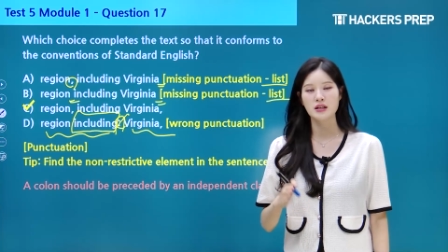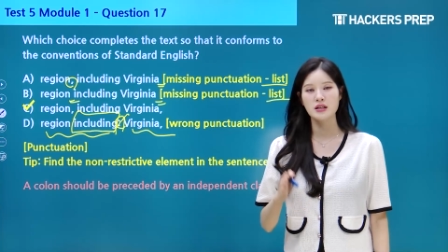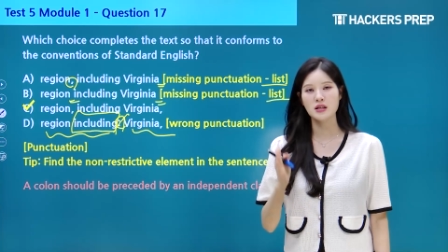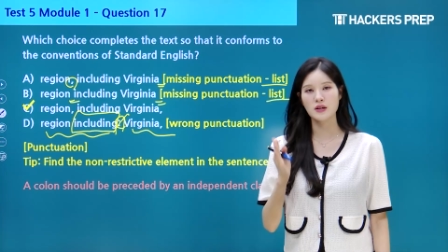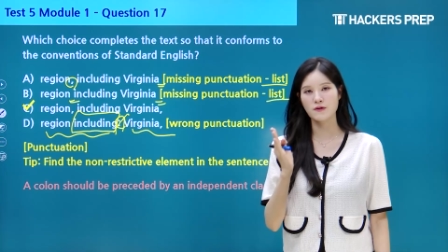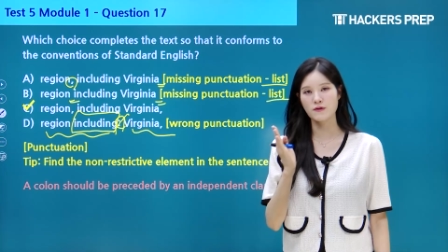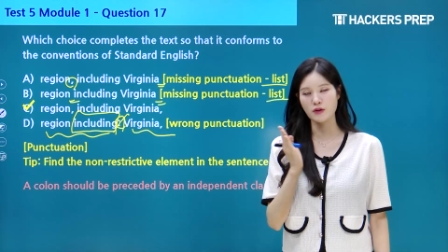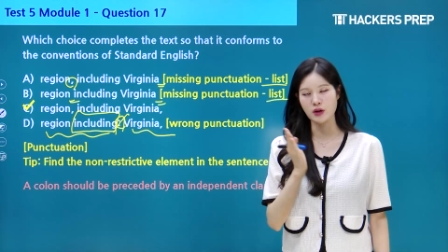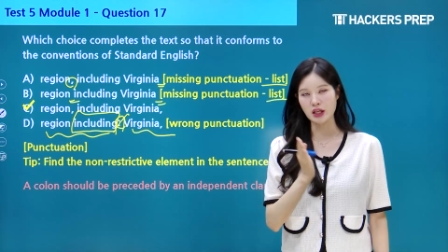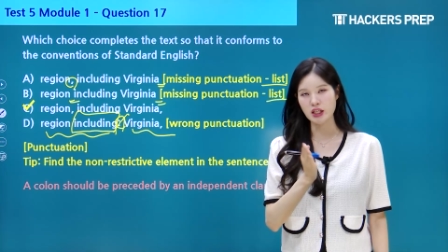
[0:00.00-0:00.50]

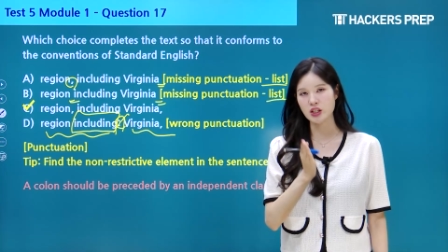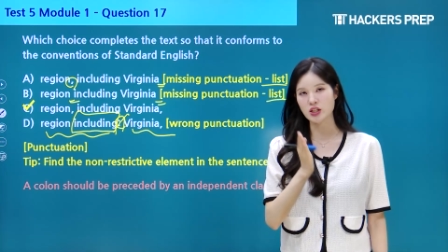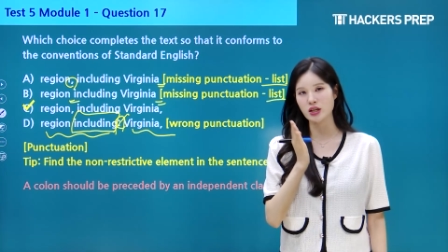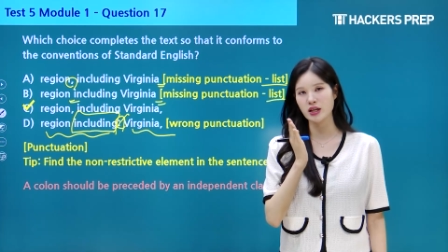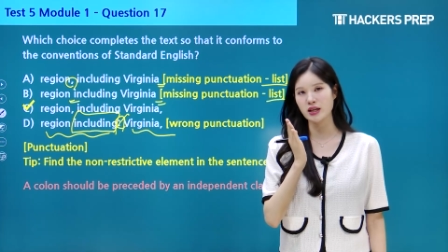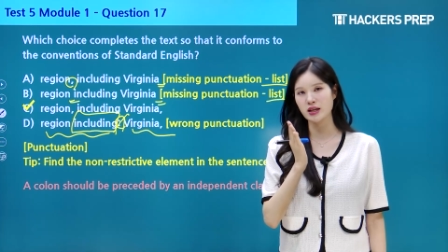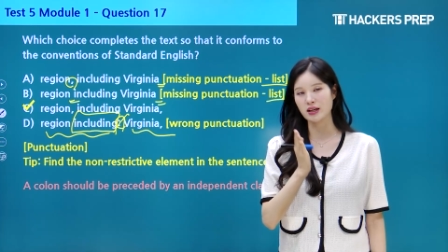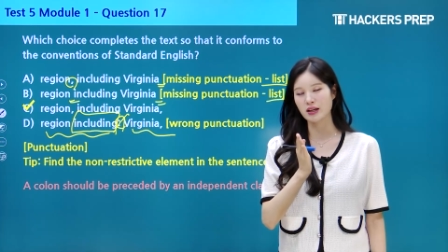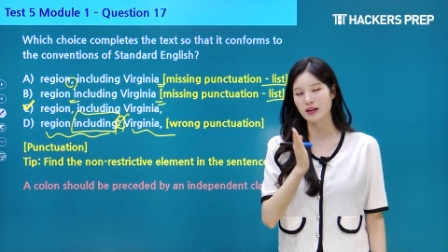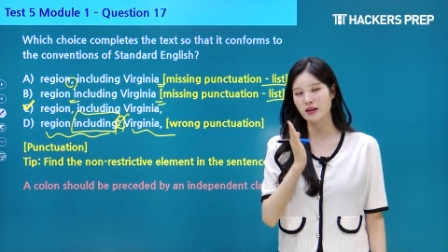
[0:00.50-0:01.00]

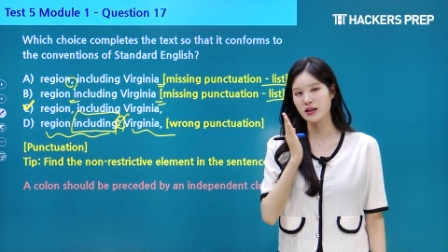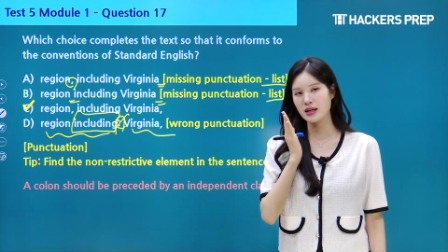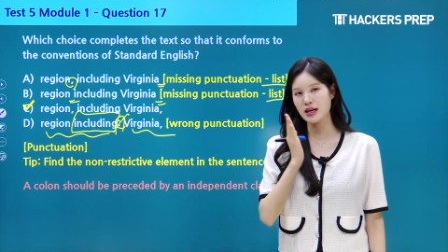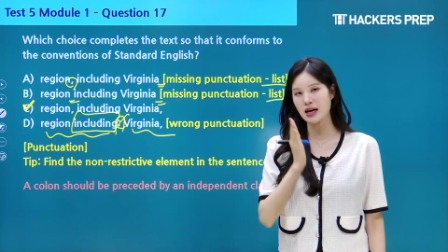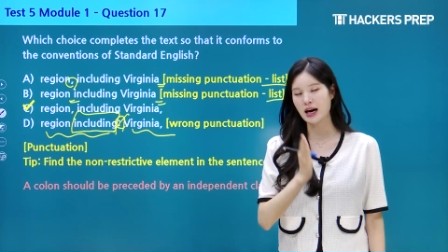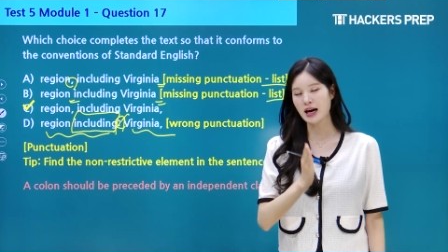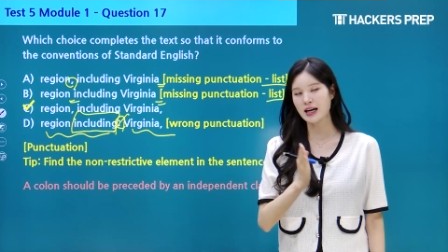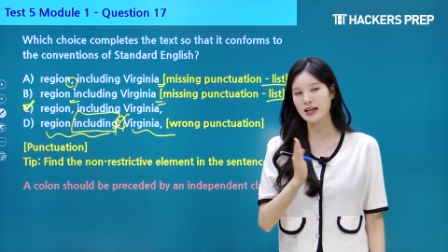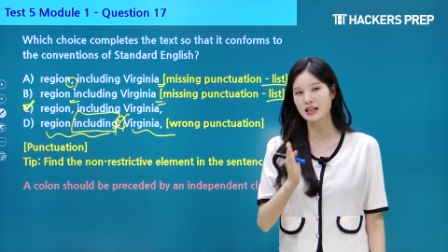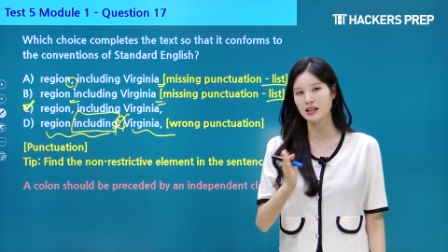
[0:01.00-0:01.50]
differentiating the
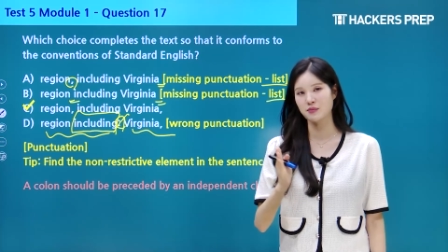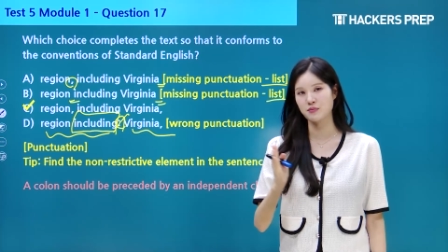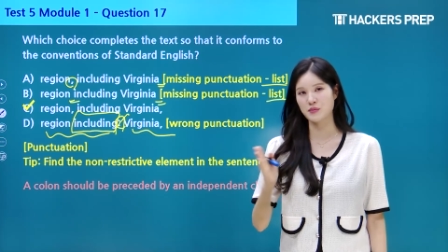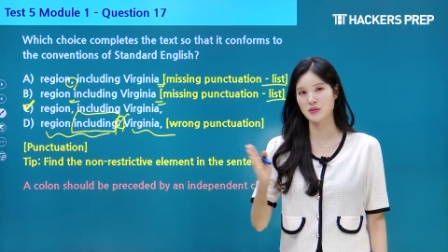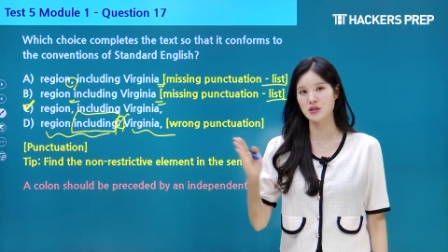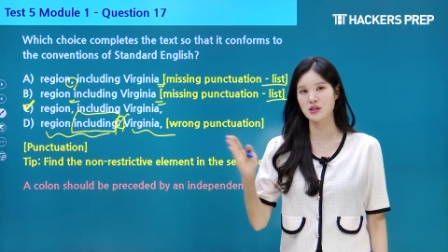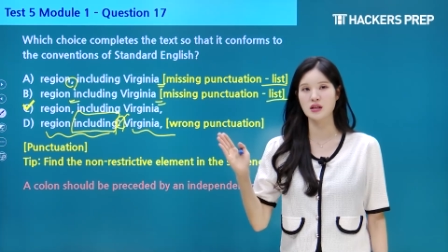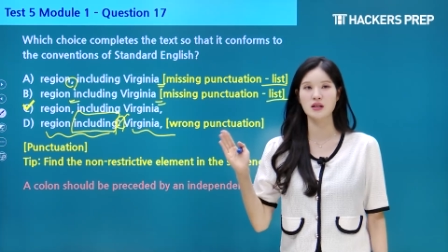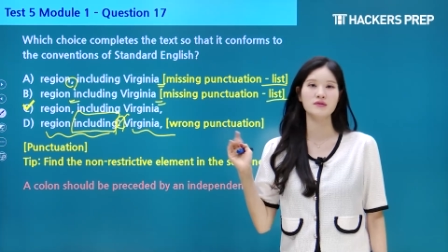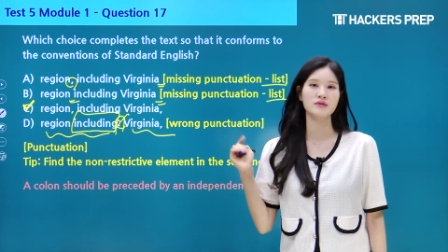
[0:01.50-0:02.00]

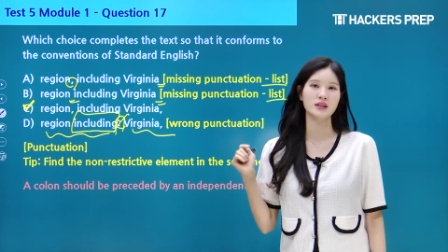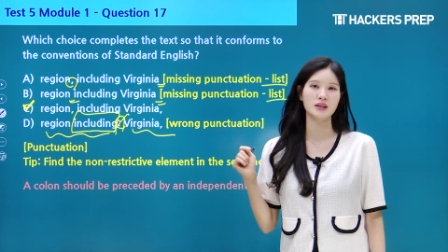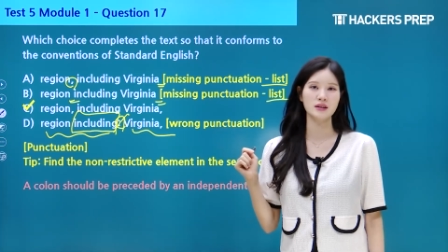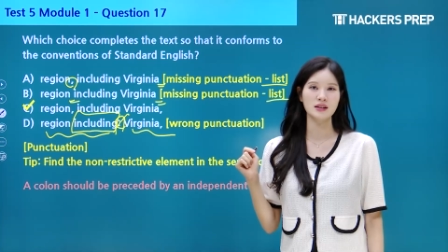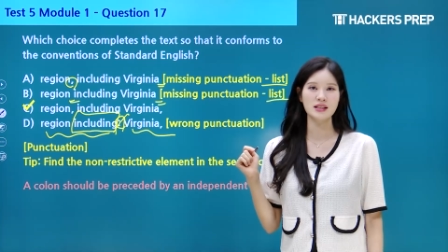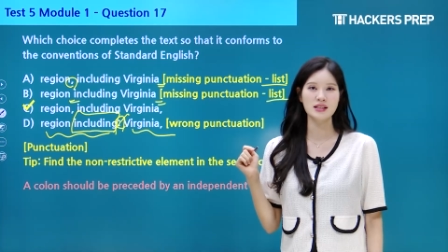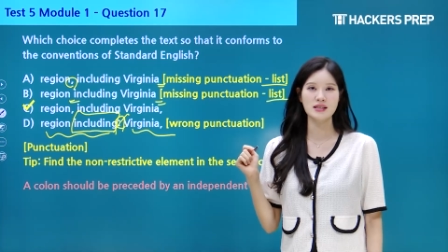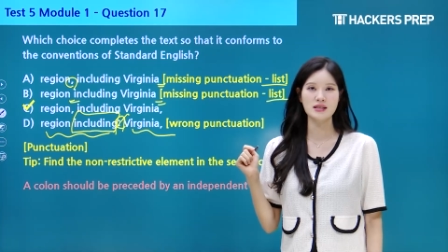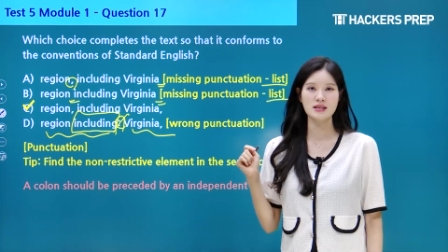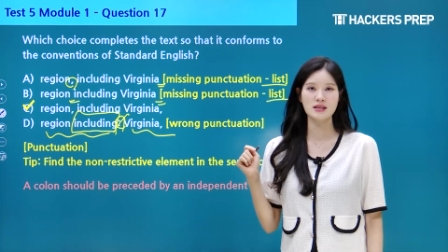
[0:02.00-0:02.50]
items of the
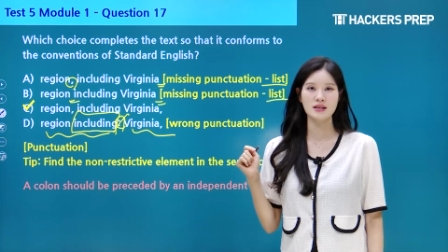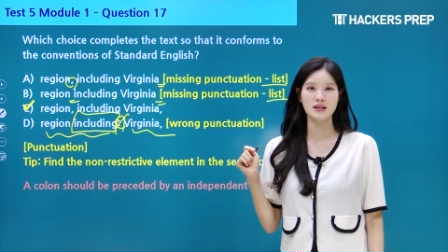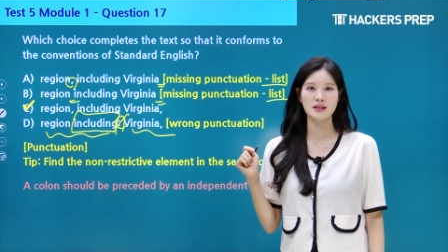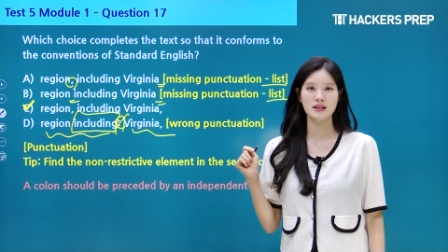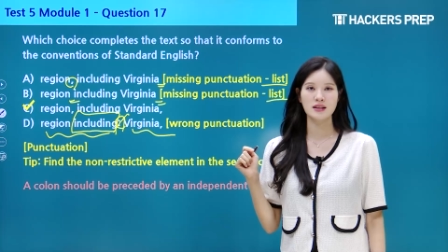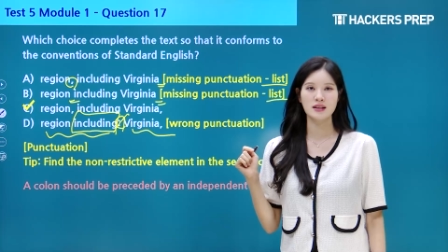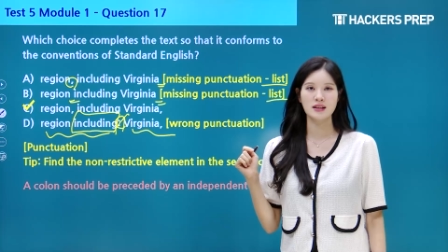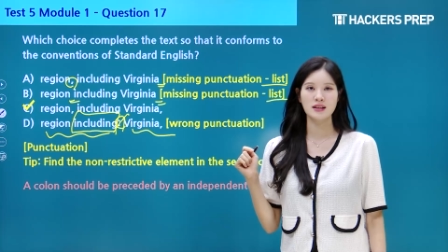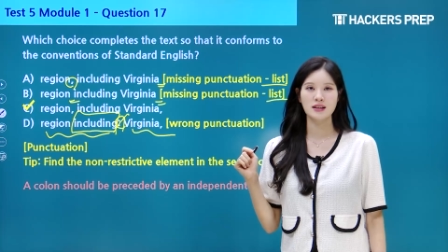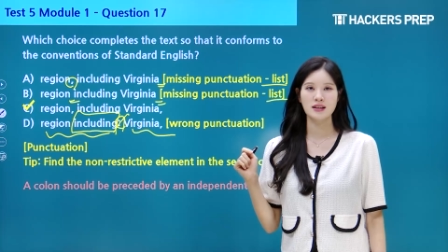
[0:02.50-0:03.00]
list.
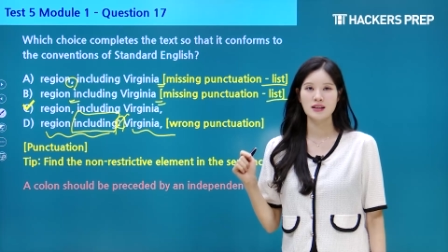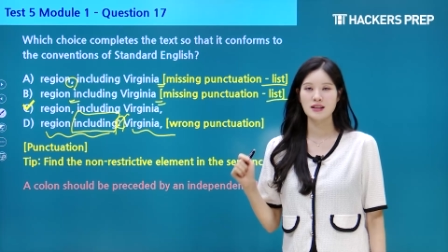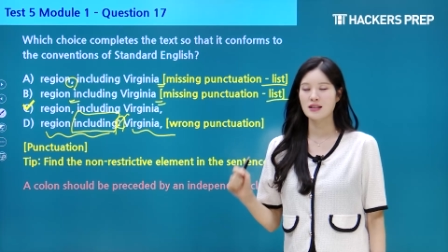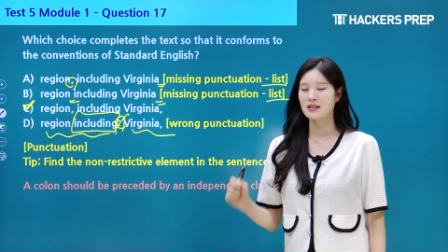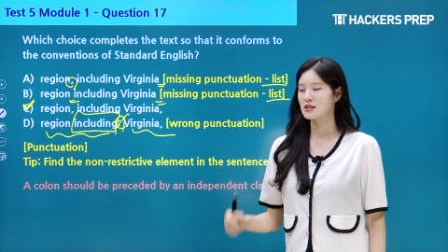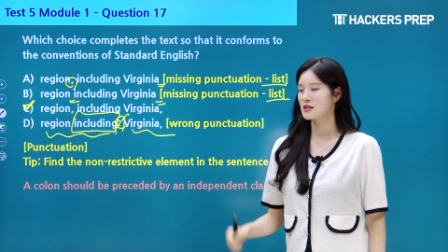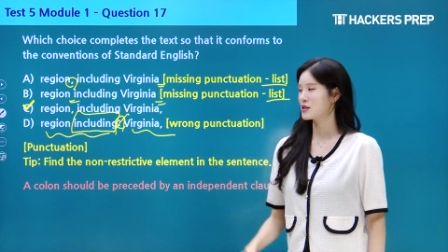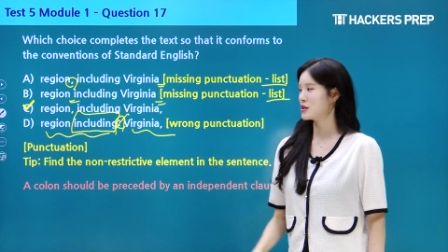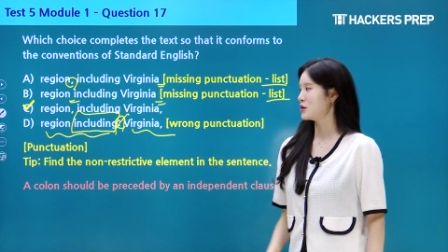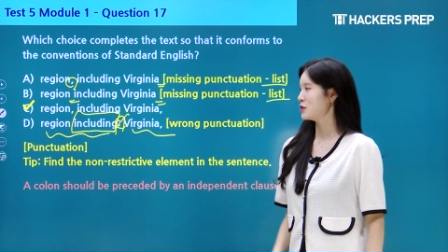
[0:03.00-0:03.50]

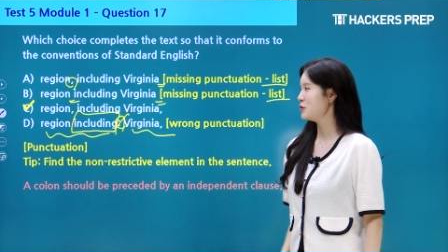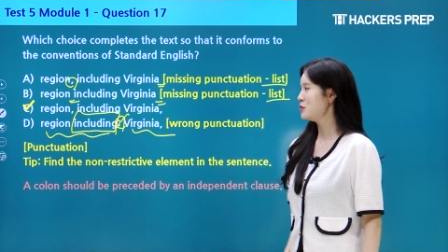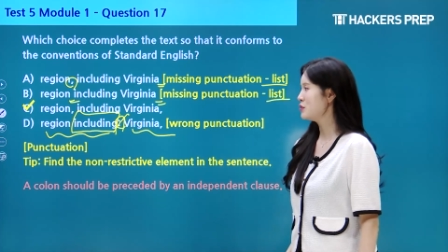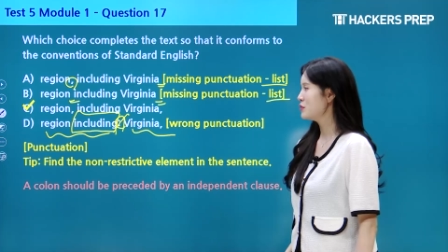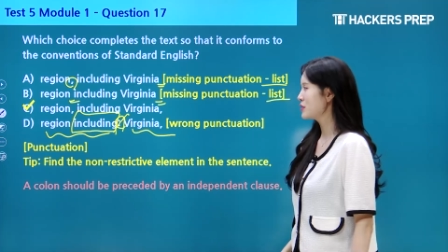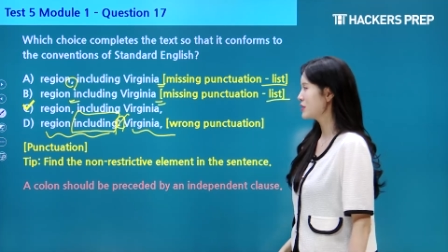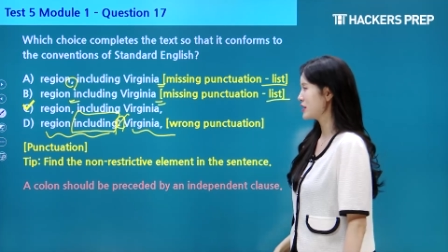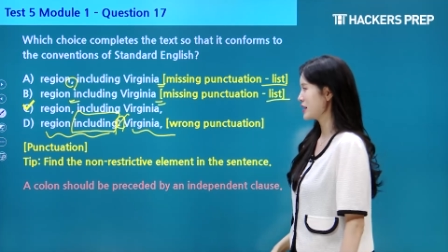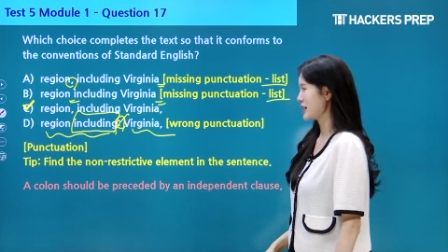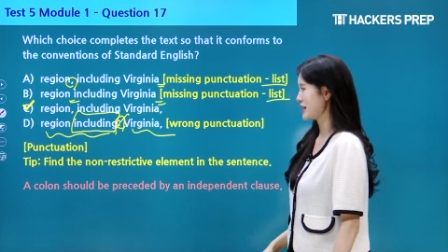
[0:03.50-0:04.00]
So
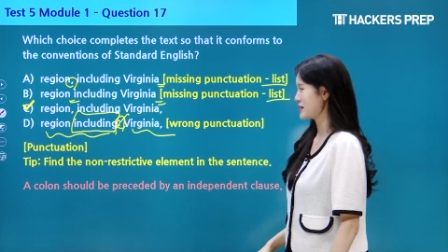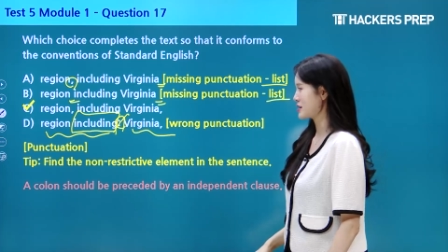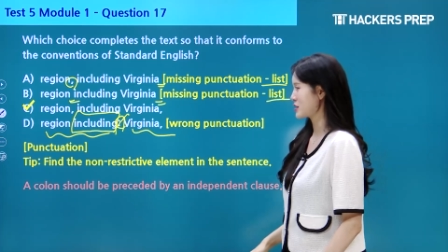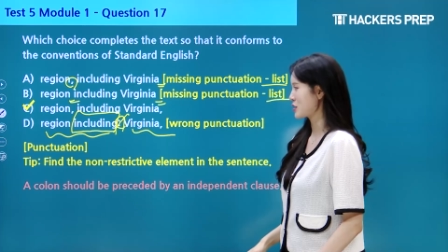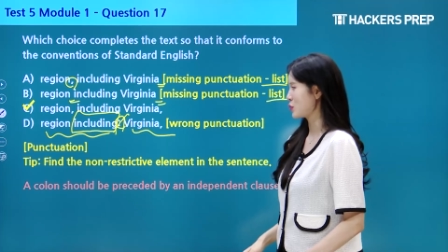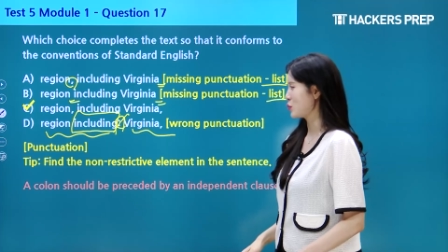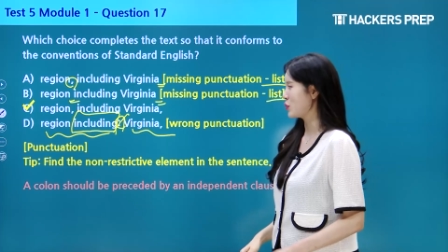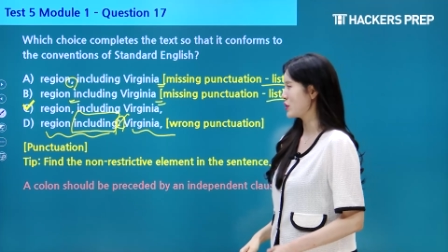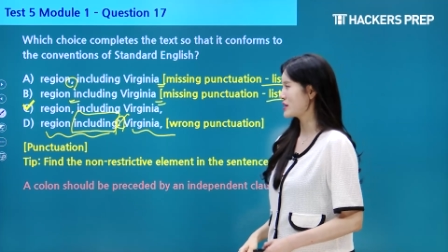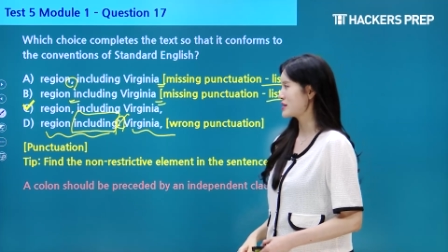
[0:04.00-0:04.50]
the
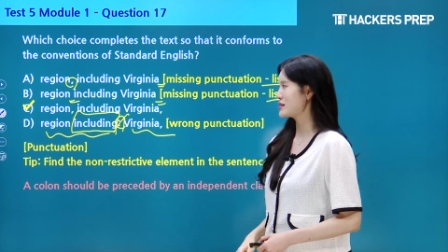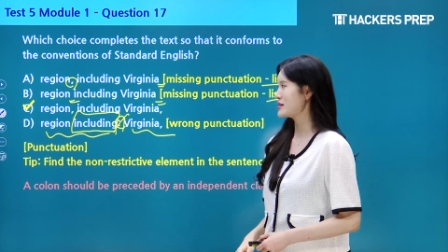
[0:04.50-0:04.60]
answer was